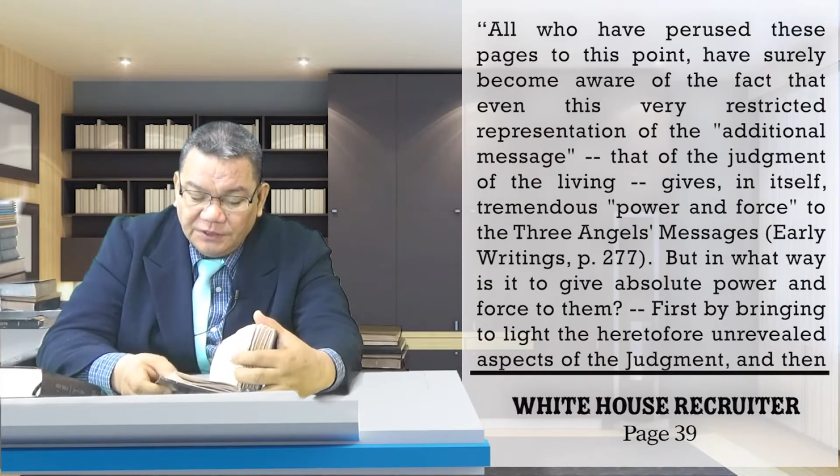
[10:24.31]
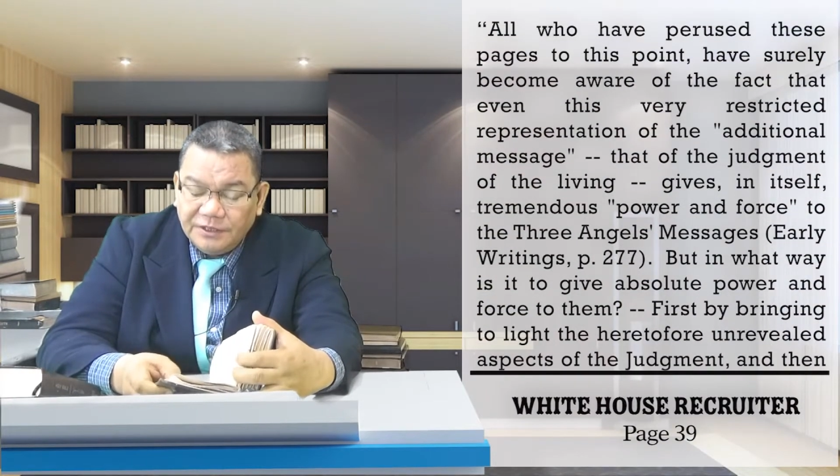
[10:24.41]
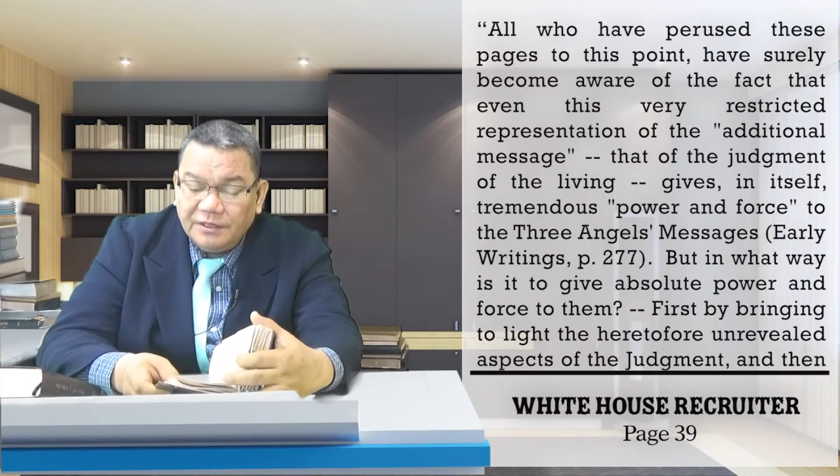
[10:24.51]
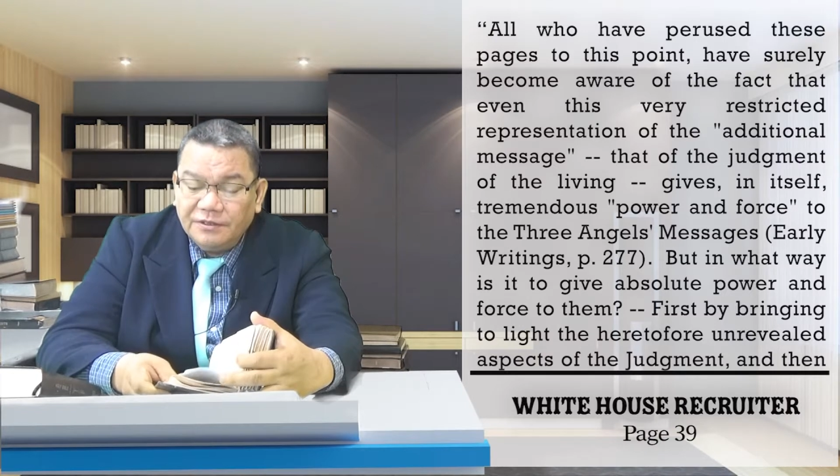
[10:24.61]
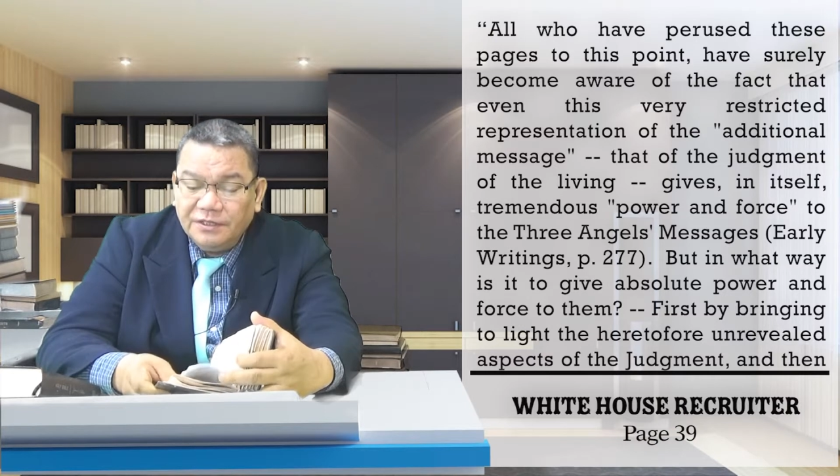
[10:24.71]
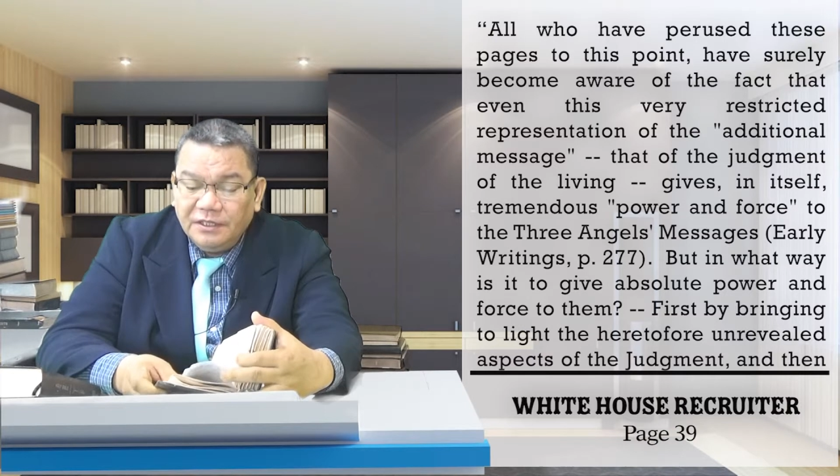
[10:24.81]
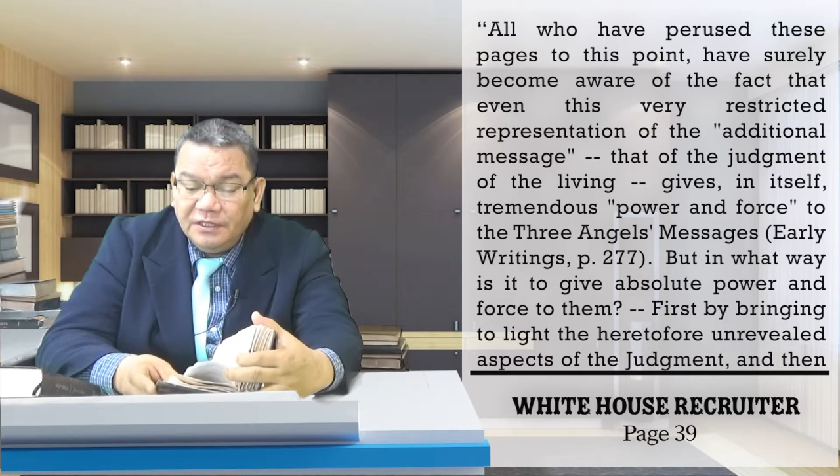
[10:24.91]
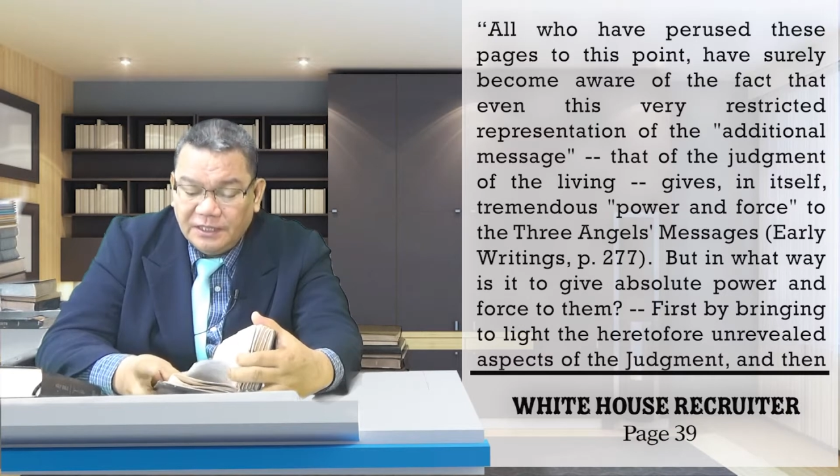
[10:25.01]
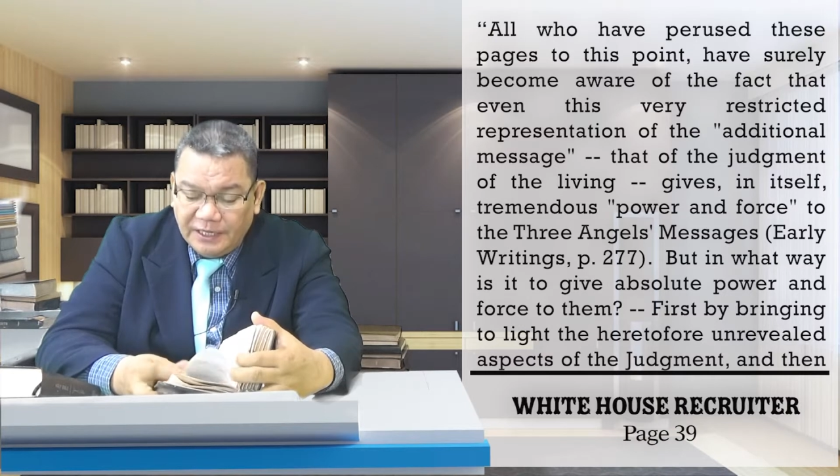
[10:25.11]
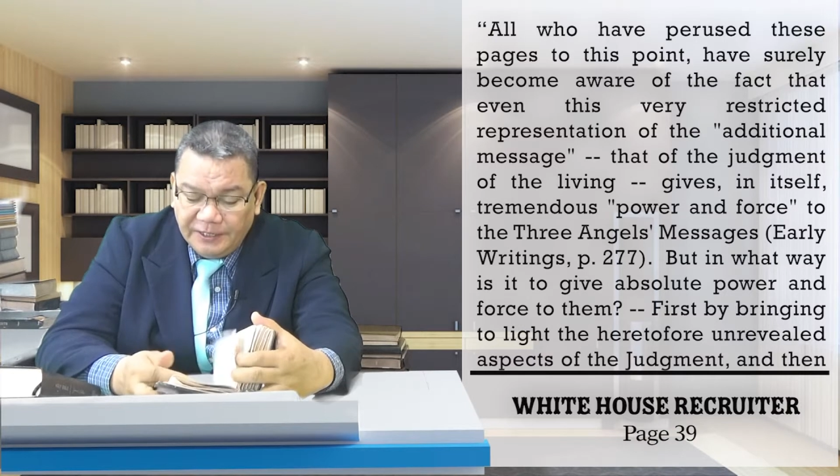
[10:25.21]

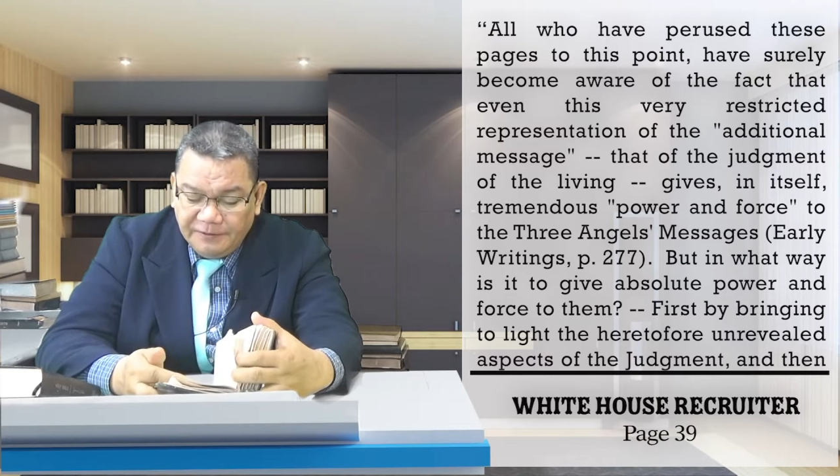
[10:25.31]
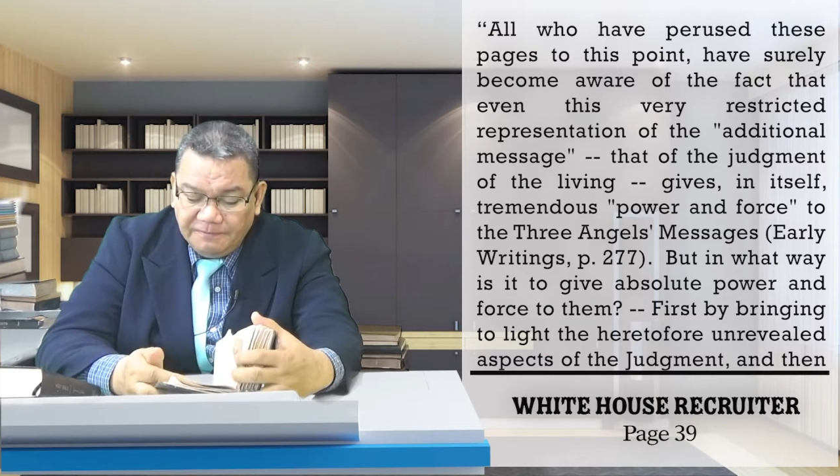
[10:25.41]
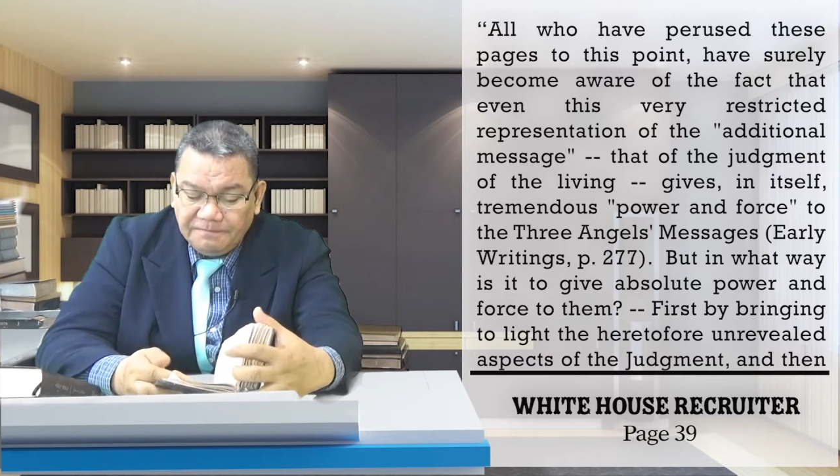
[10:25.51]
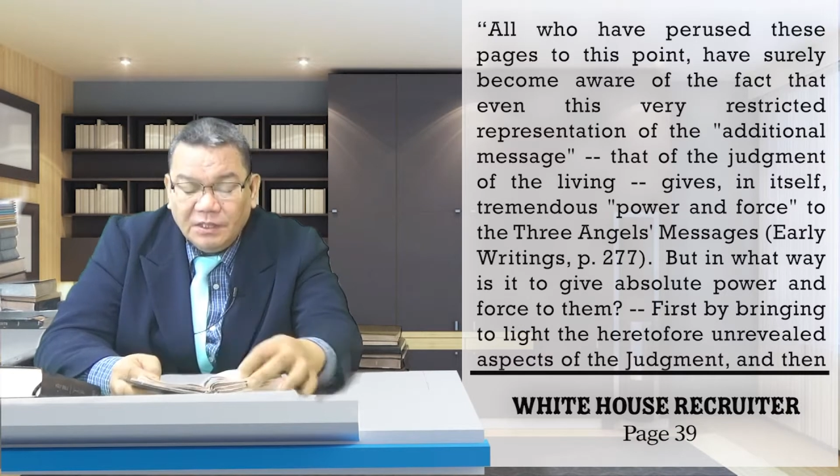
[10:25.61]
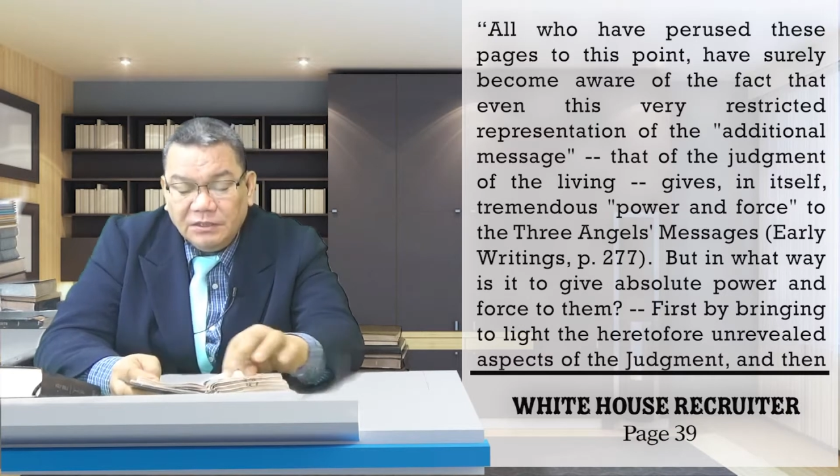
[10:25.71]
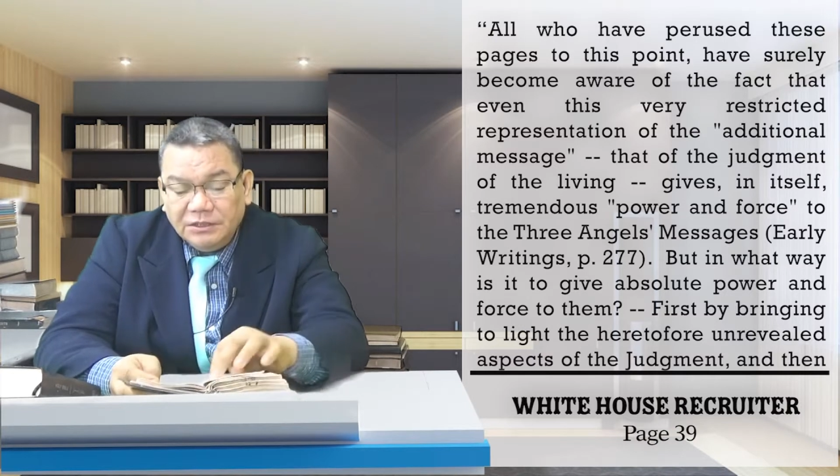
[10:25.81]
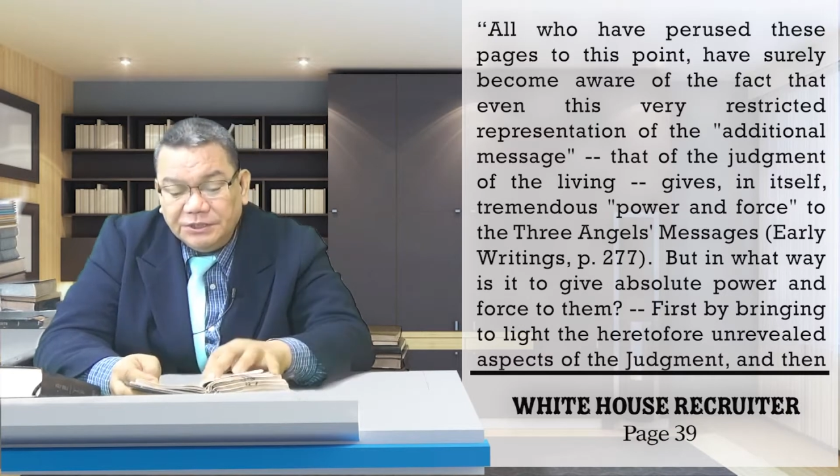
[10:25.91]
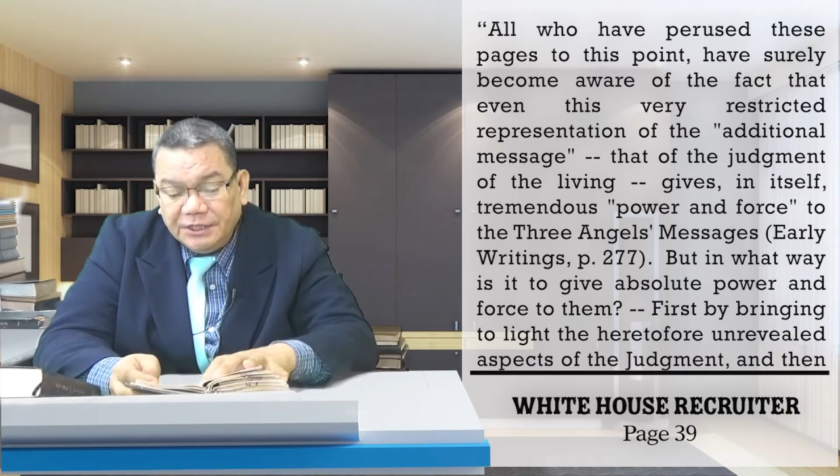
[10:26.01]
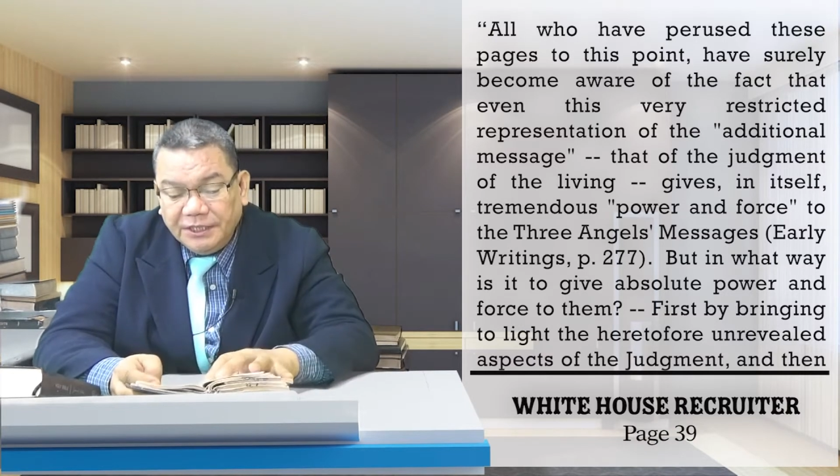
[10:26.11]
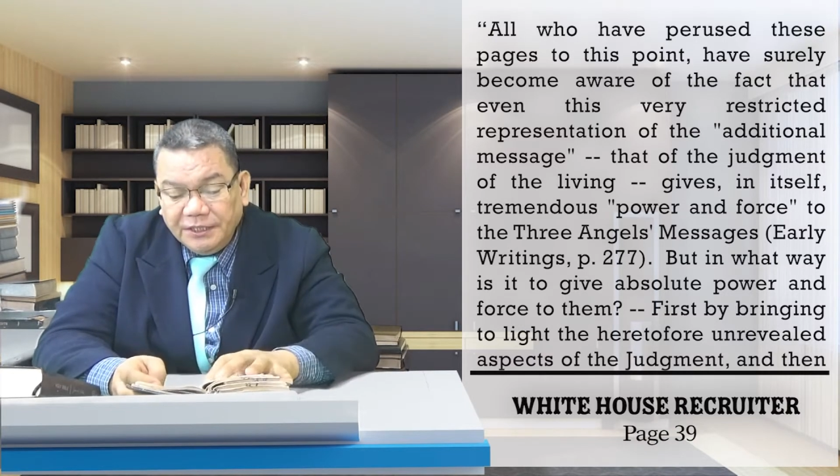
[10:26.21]
39,
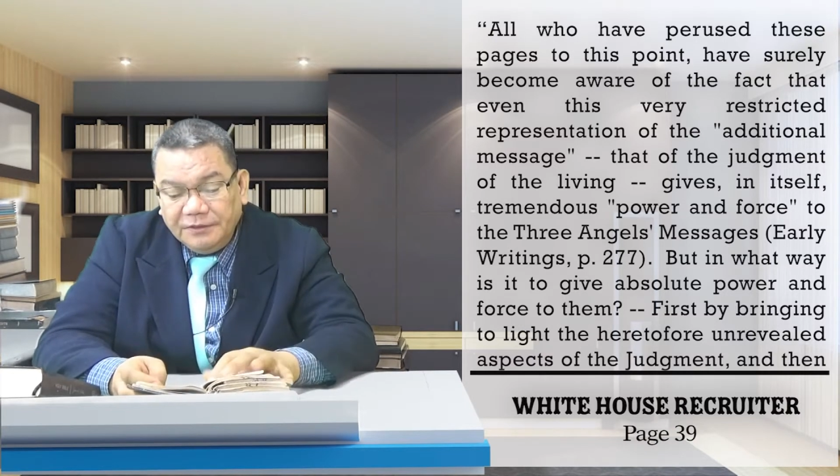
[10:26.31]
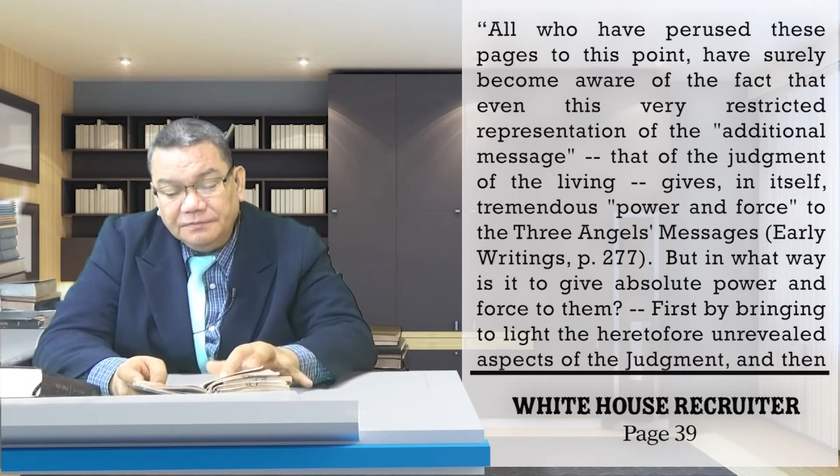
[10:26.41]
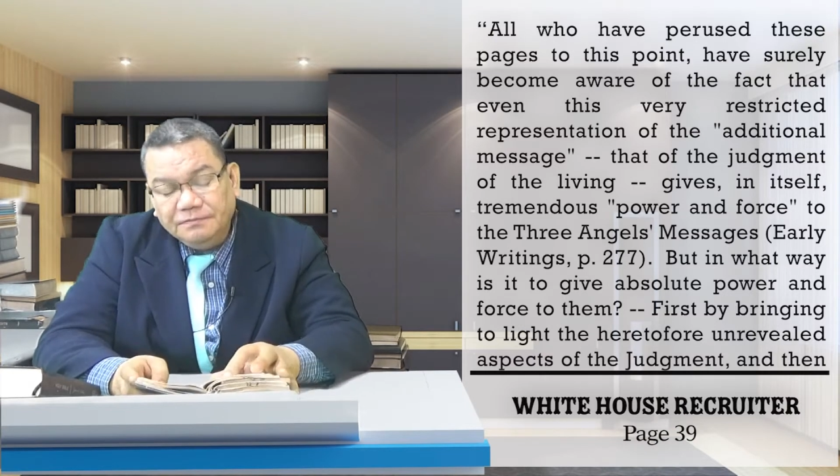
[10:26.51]
saying,